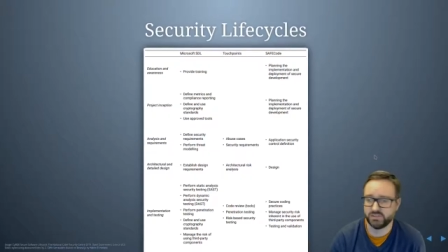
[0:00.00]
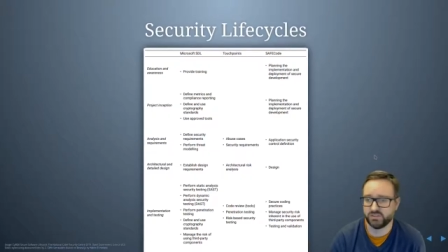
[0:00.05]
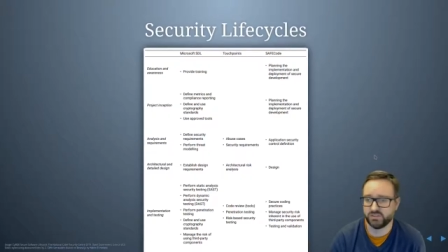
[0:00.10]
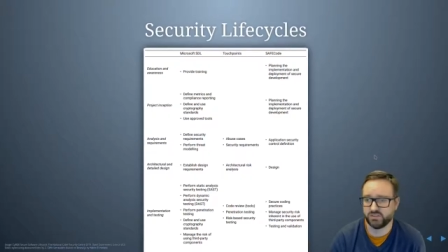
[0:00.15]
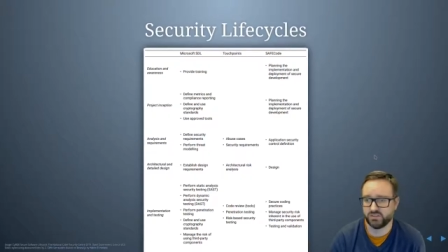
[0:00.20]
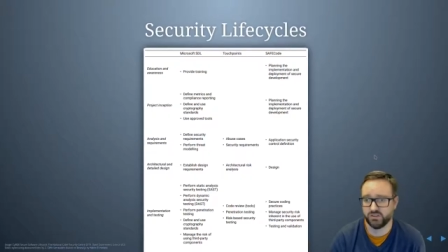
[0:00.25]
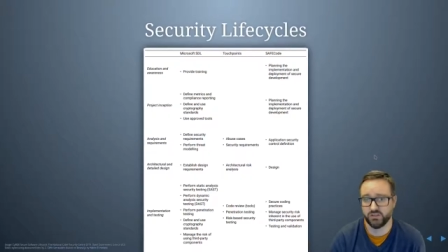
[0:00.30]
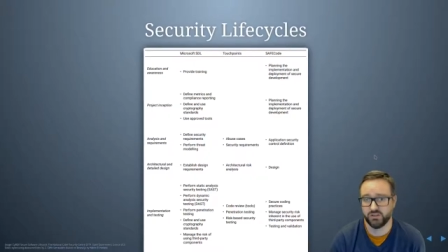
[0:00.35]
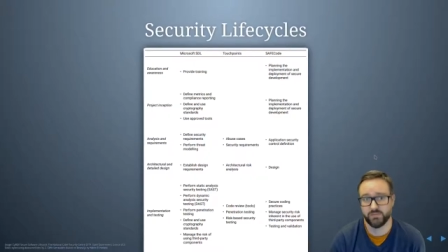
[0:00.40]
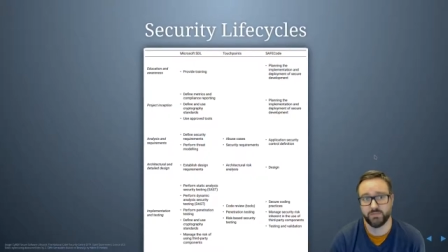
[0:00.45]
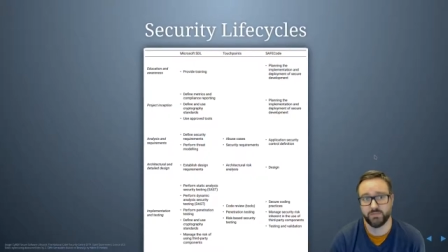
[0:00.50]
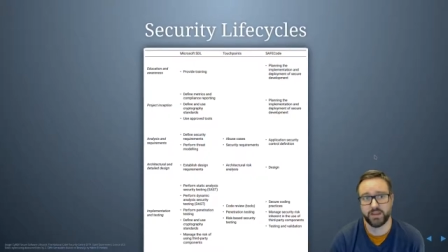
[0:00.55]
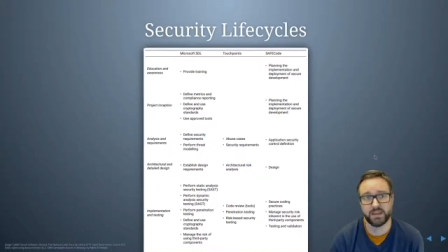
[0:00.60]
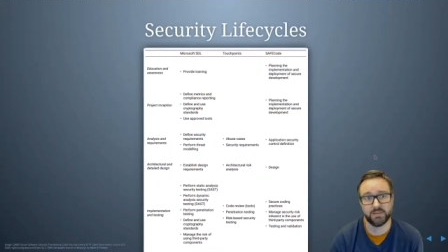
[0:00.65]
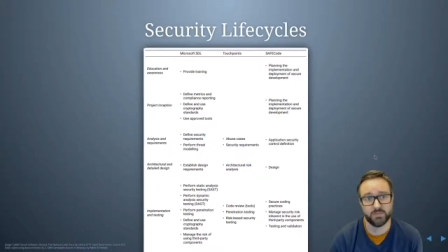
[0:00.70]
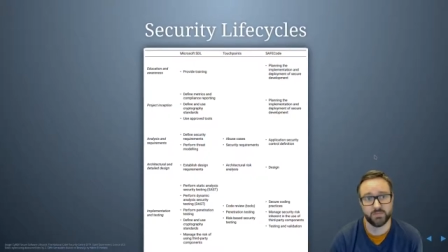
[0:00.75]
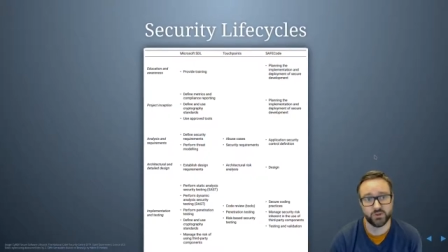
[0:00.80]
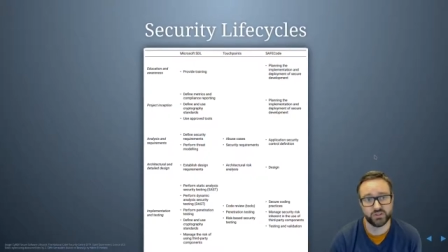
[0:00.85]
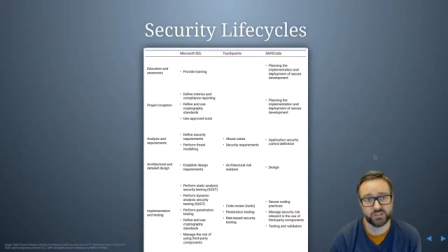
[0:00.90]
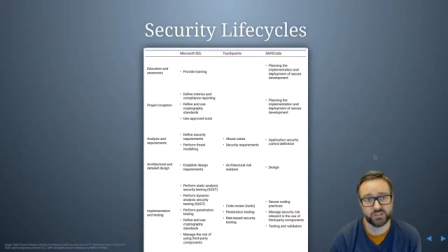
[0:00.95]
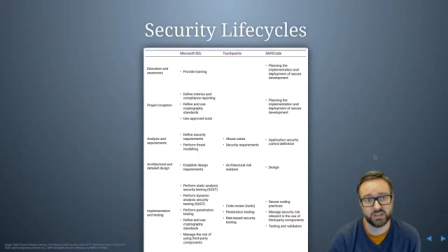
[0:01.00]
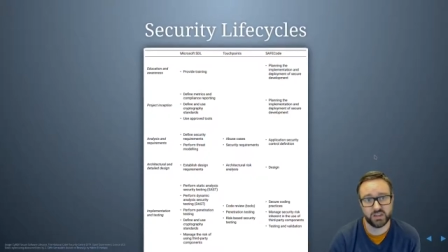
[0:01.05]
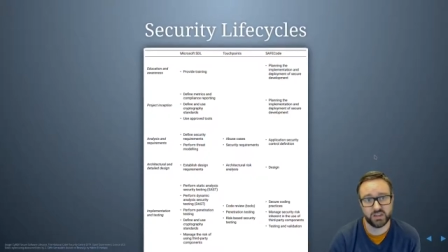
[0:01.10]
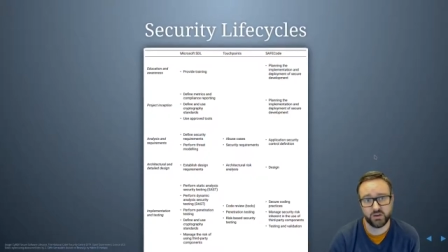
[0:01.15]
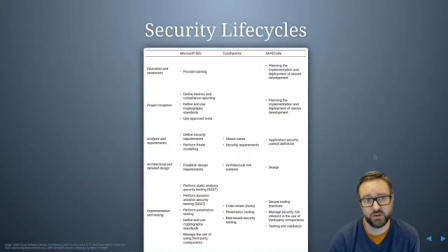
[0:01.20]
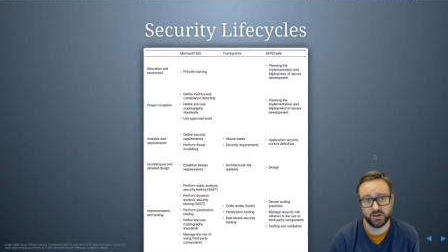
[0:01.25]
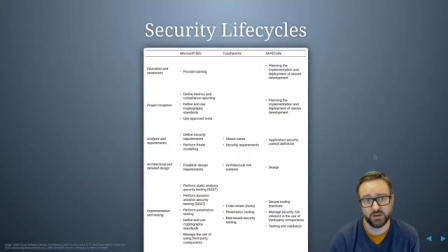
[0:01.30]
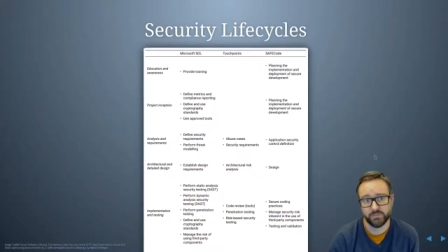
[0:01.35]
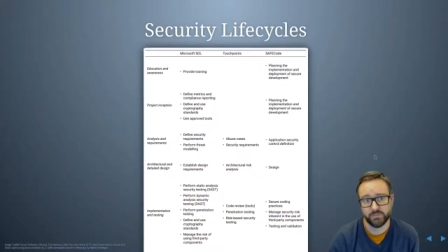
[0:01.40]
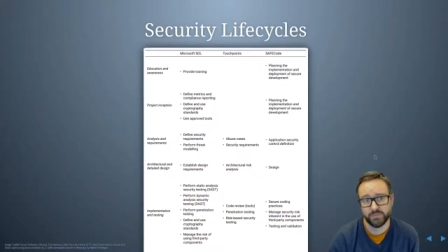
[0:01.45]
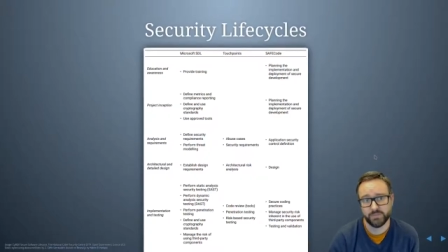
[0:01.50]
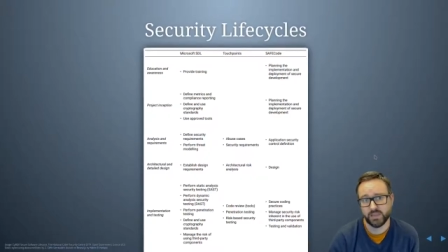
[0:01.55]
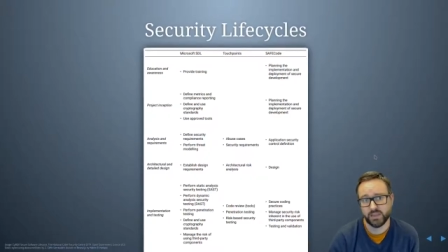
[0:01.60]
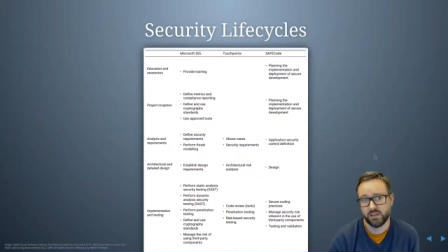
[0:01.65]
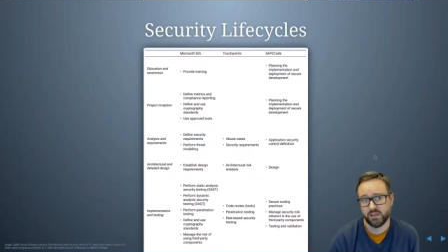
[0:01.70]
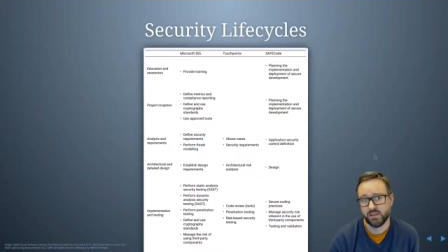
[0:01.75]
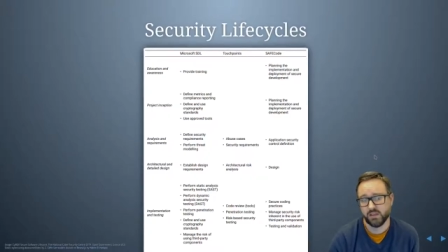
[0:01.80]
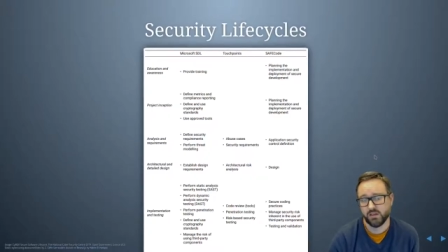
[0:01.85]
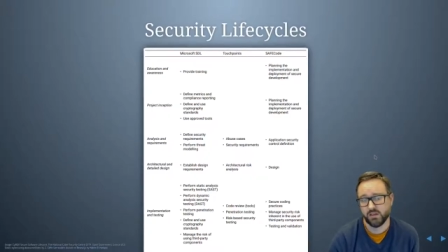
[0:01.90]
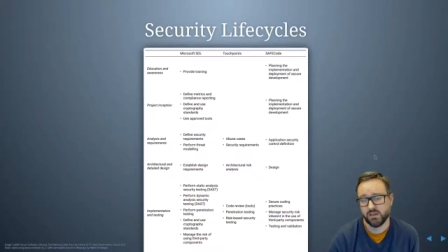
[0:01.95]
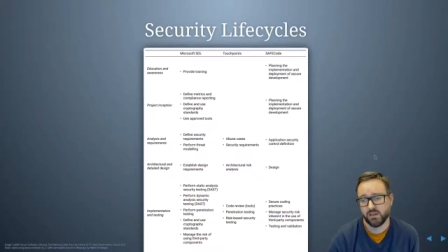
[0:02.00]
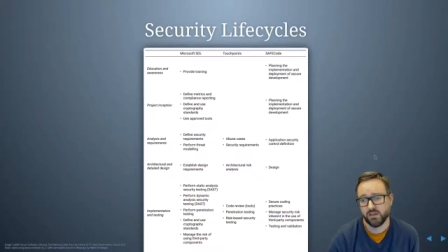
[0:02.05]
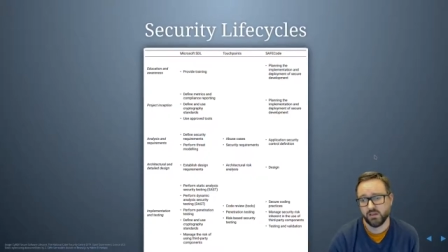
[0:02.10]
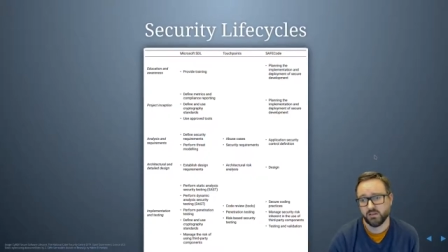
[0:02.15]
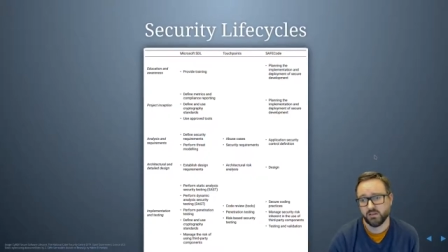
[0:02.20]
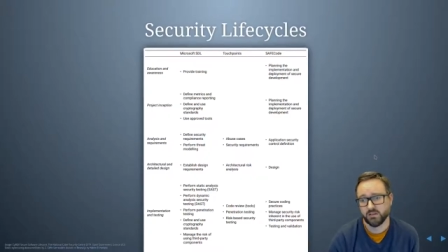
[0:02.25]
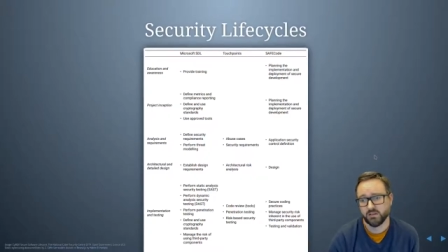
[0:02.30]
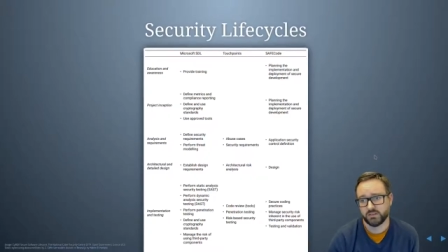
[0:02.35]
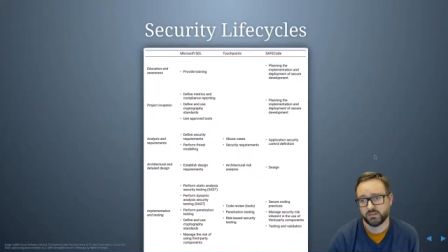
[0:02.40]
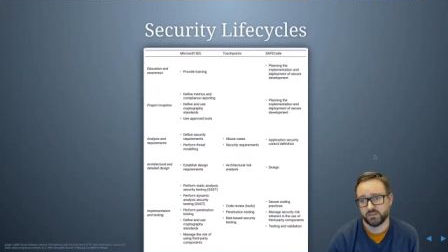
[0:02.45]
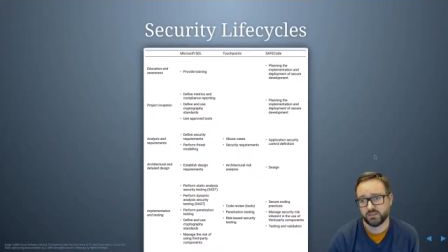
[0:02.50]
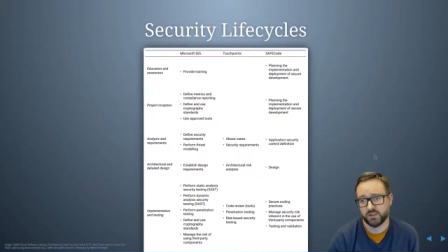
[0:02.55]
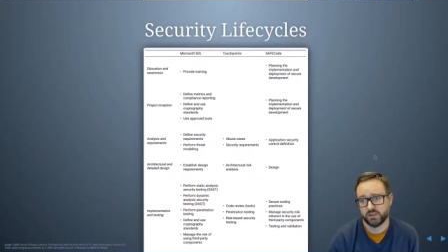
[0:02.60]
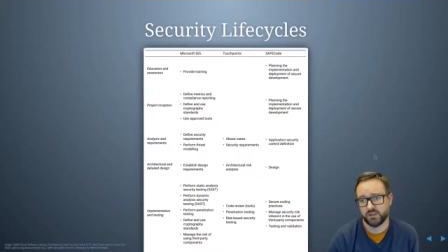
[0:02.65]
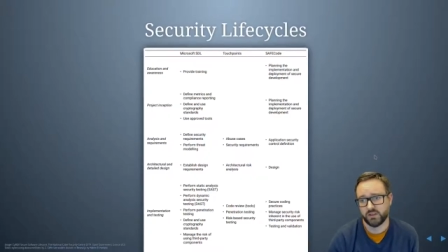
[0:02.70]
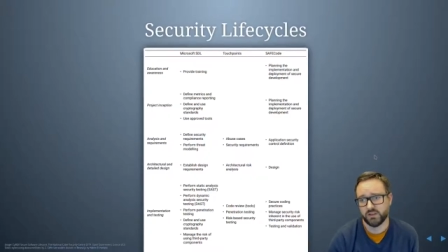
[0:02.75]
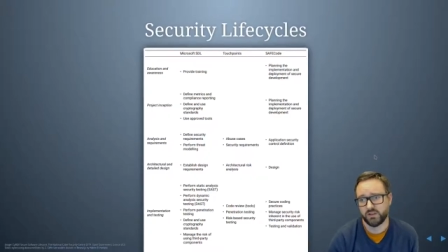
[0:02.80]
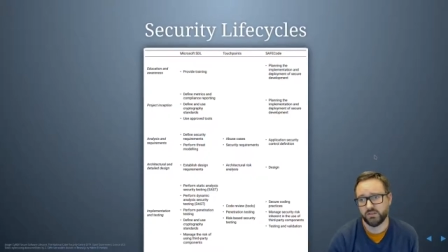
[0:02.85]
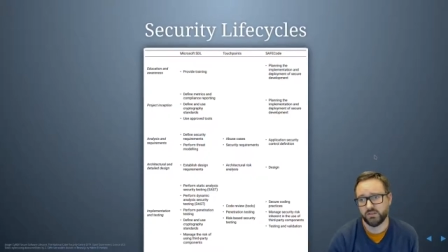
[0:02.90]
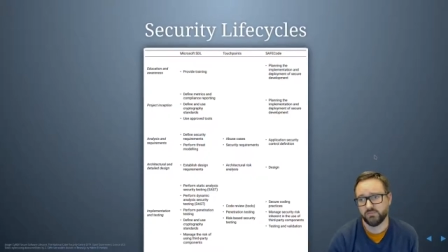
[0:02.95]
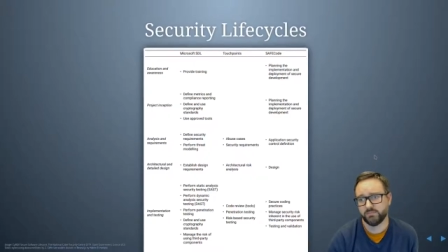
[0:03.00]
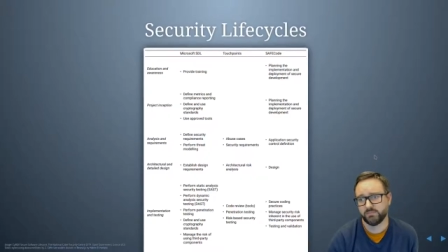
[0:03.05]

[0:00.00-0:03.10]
to make it more secure. So,